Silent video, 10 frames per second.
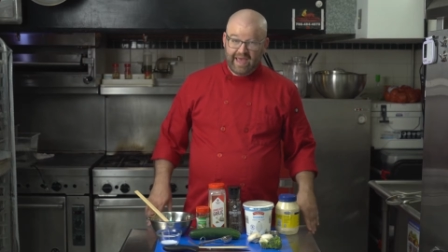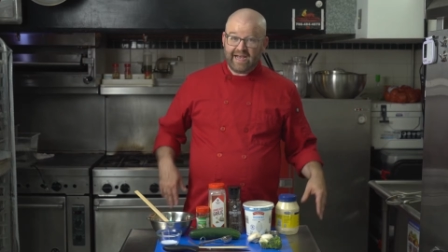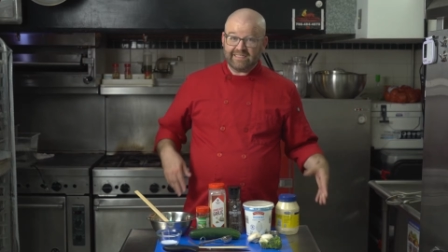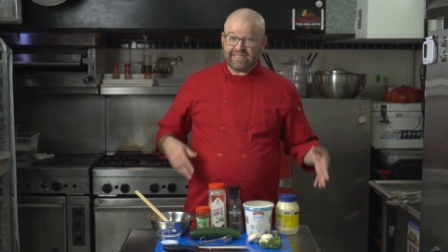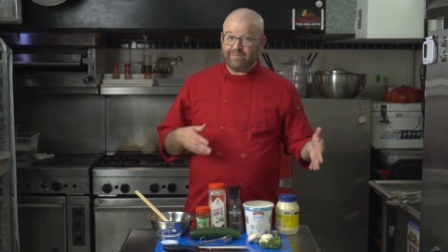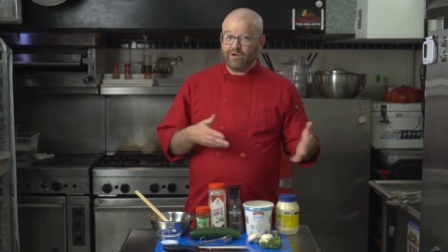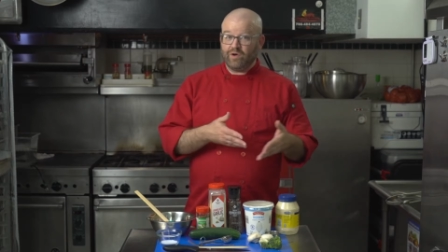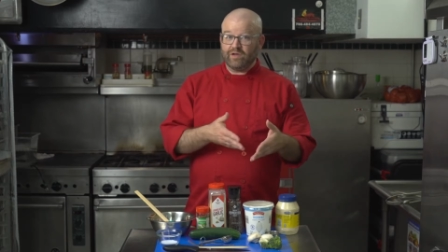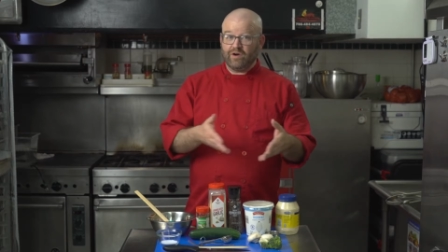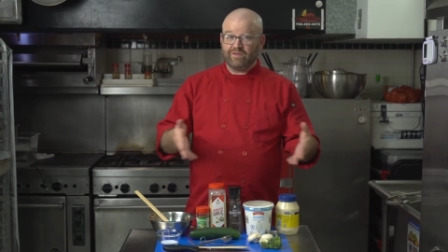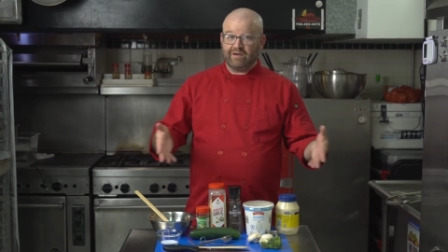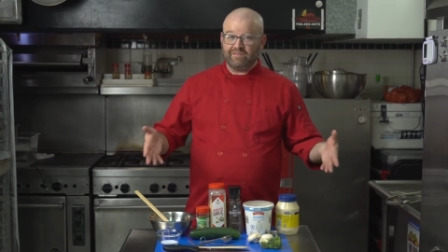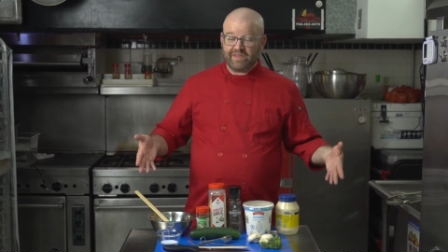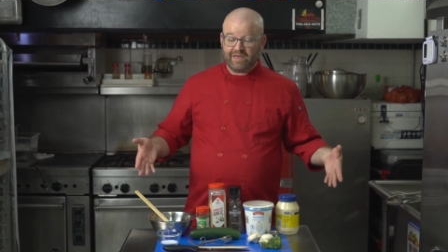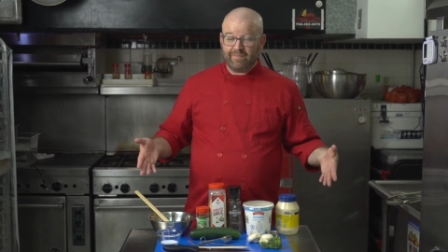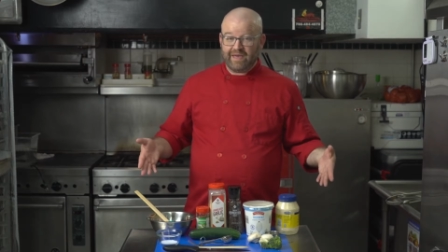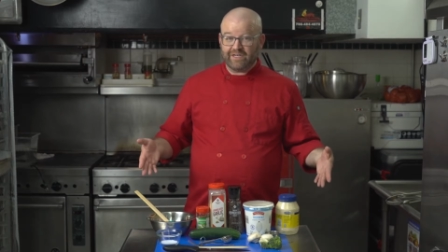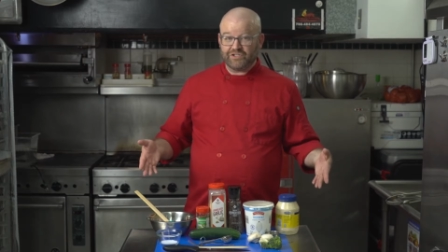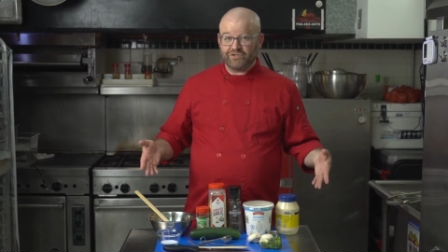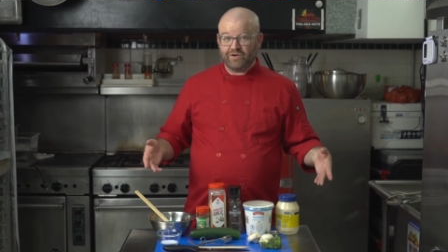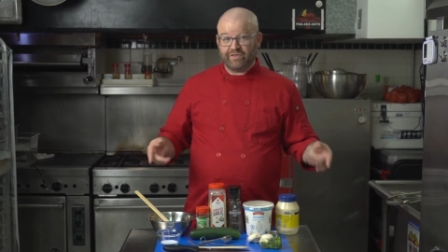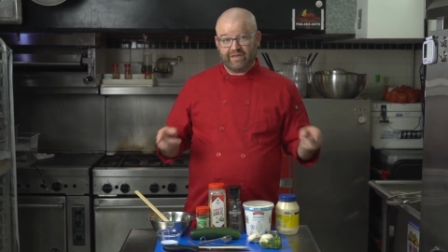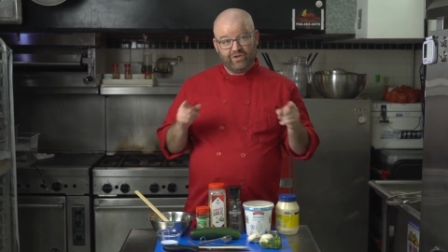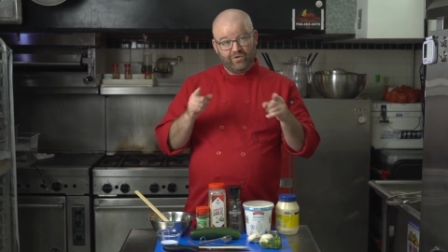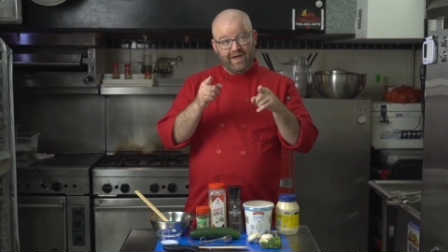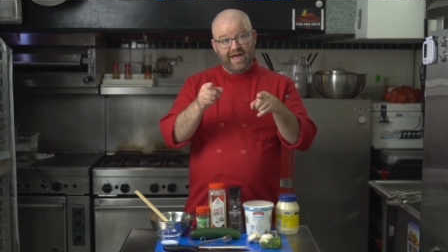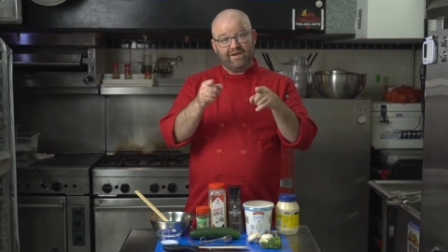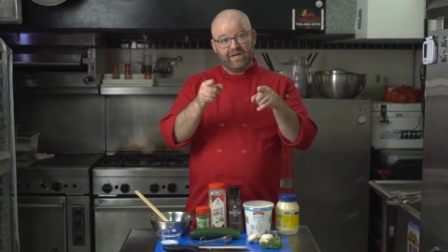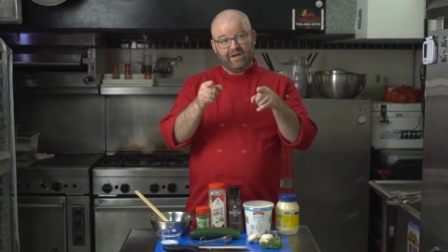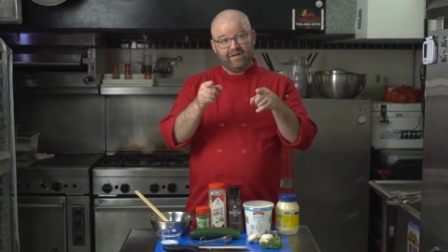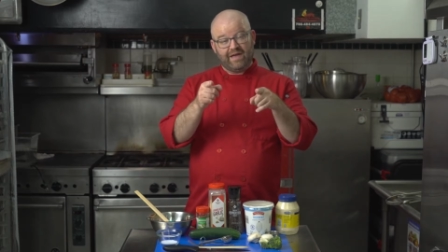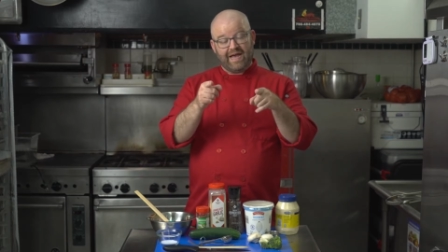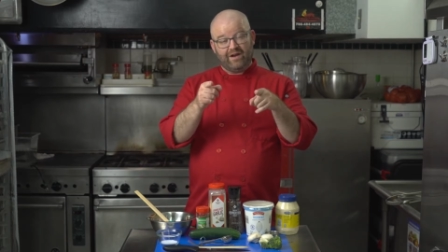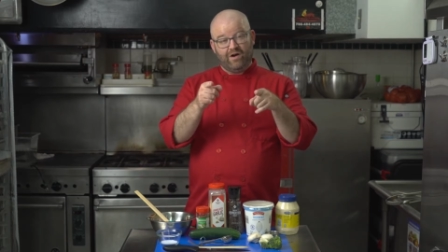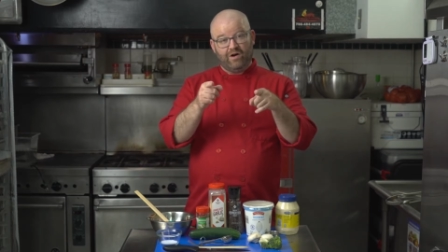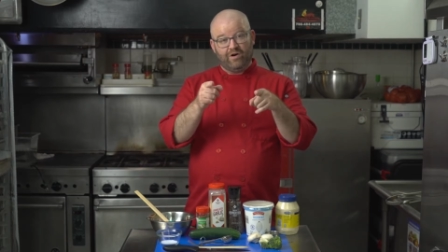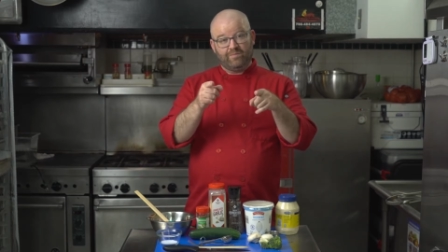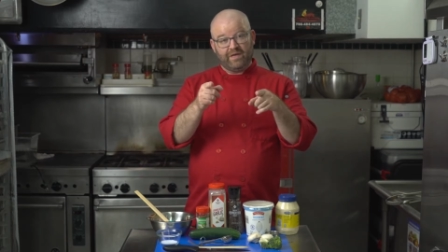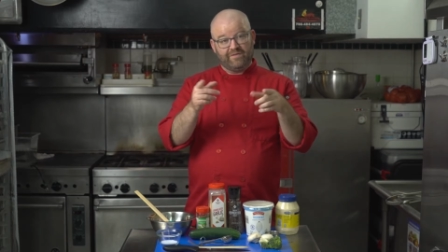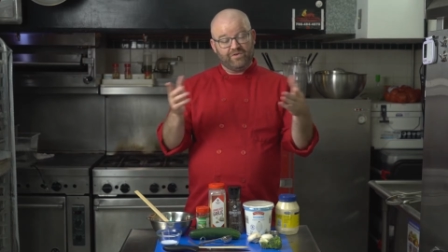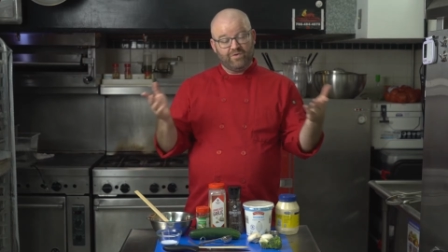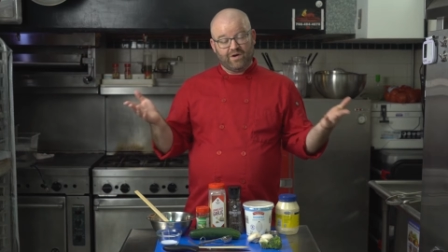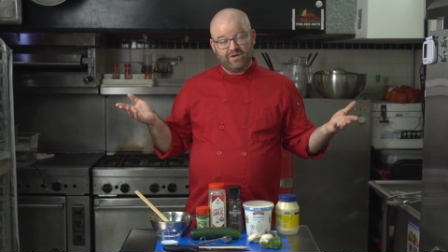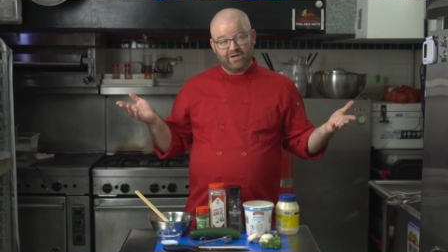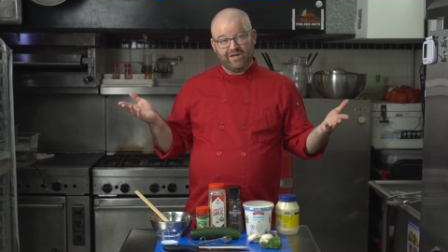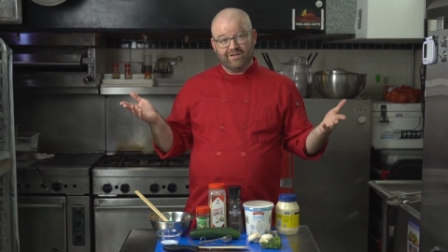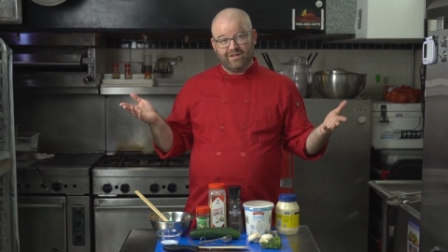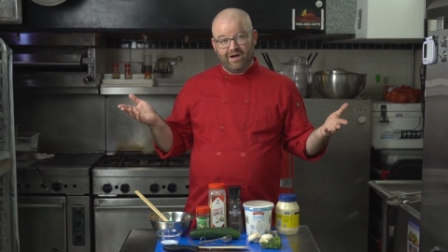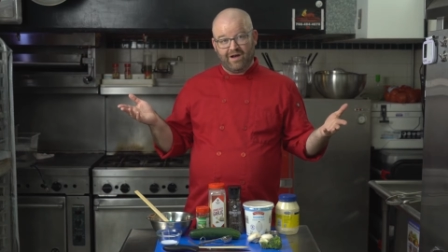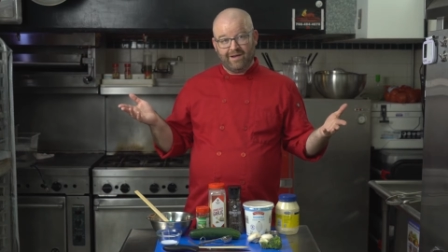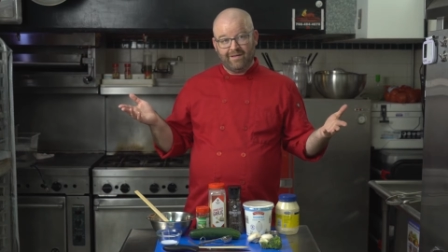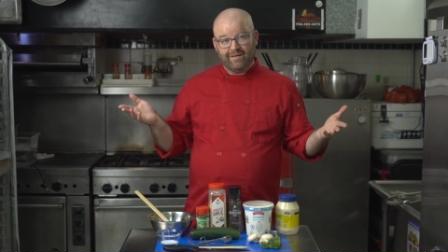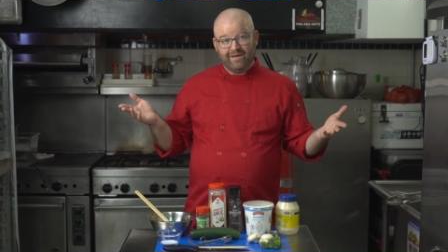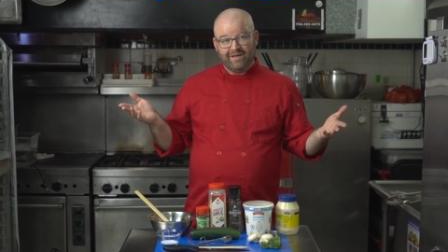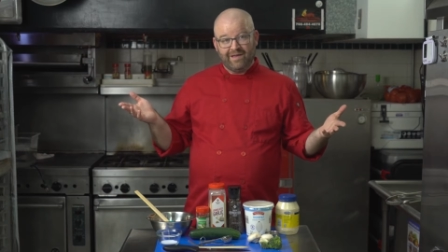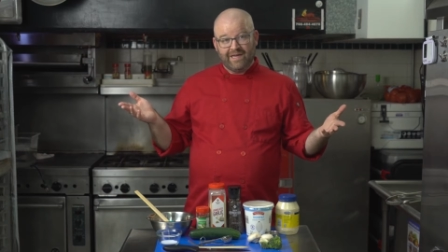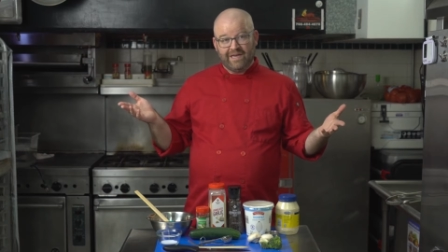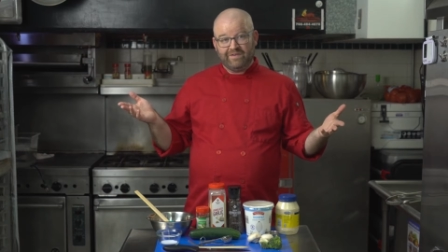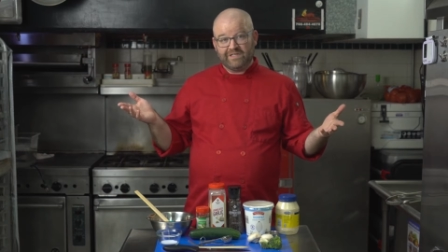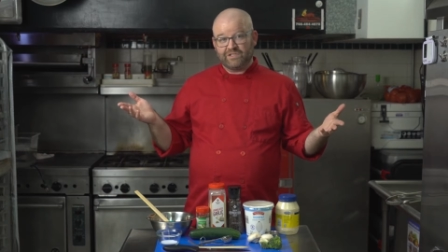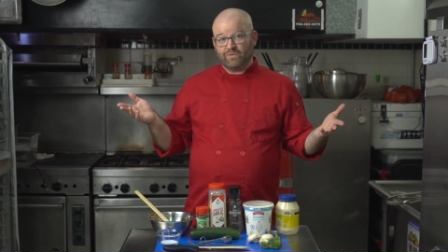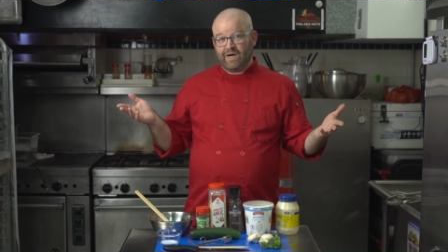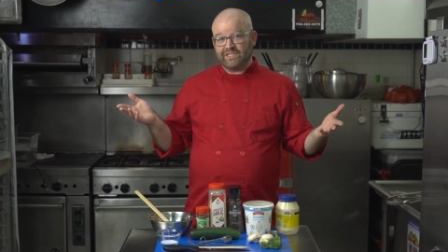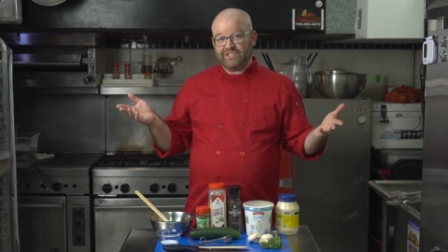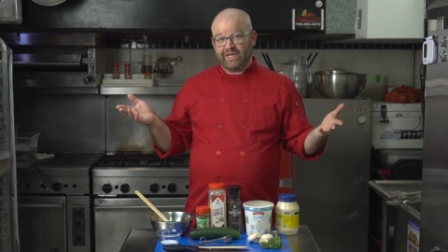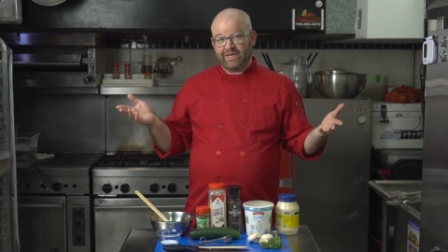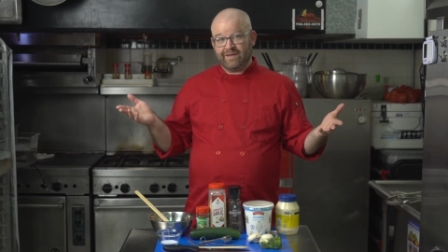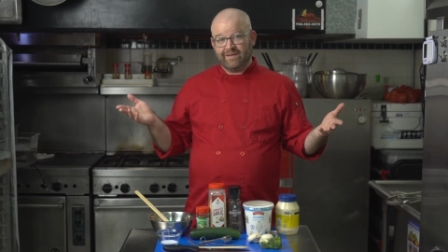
As I'm going over everything, make sure that you have it at home if you are cooking along. If you're just watching,